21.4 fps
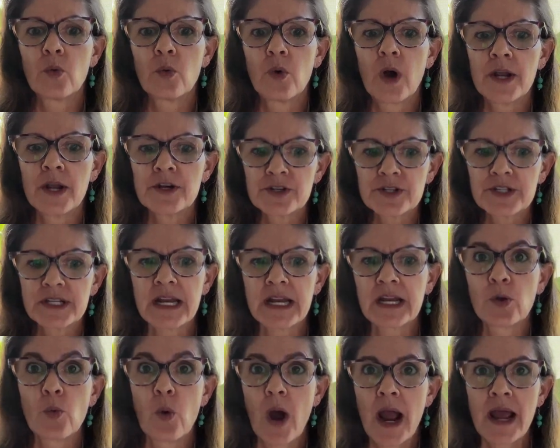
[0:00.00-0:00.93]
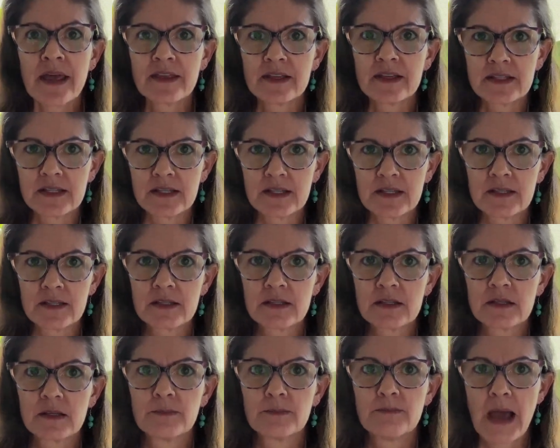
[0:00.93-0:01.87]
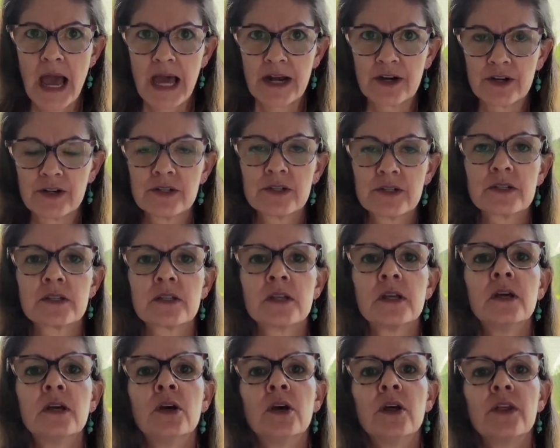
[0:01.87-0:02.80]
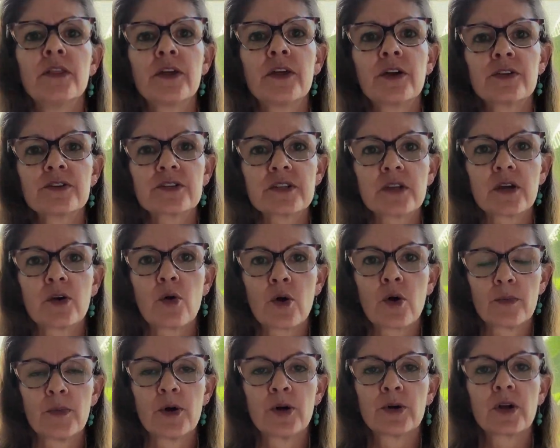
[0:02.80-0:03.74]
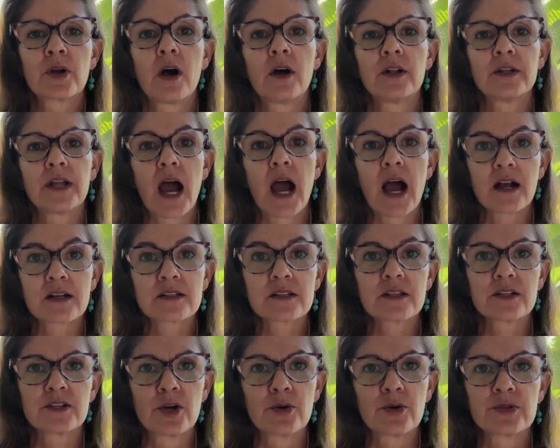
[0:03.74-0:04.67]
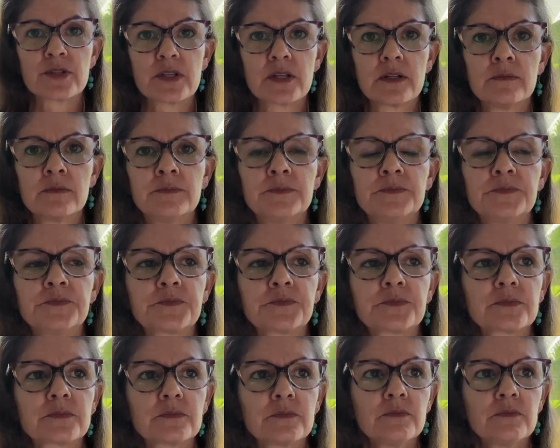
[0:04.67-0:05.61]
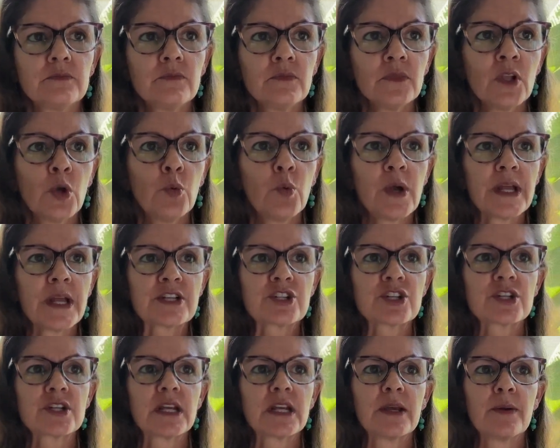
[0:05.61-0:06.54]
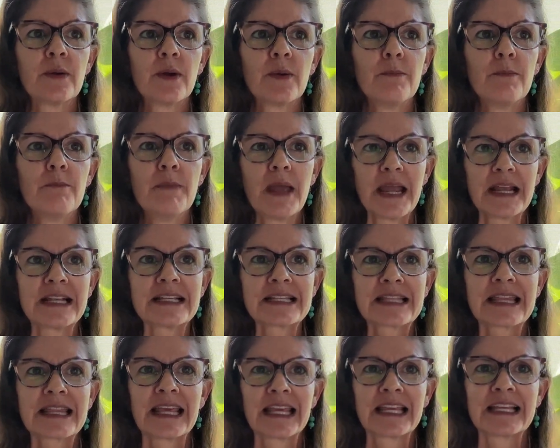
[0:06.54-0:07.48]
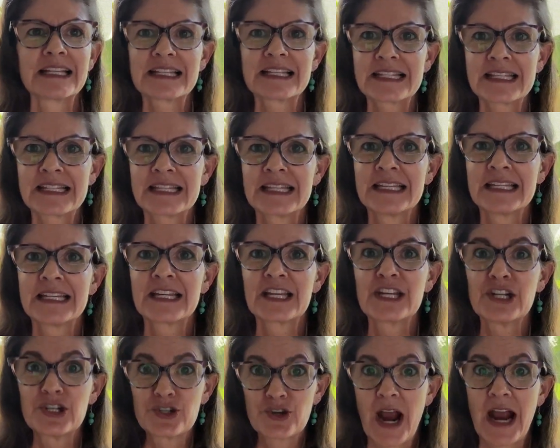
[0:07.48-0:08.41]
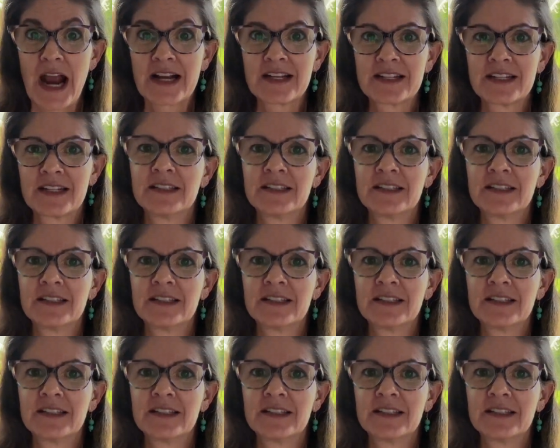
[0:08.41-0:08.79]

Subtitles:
understanding why this matters there's a hormone called oxytocin, which makes things contract.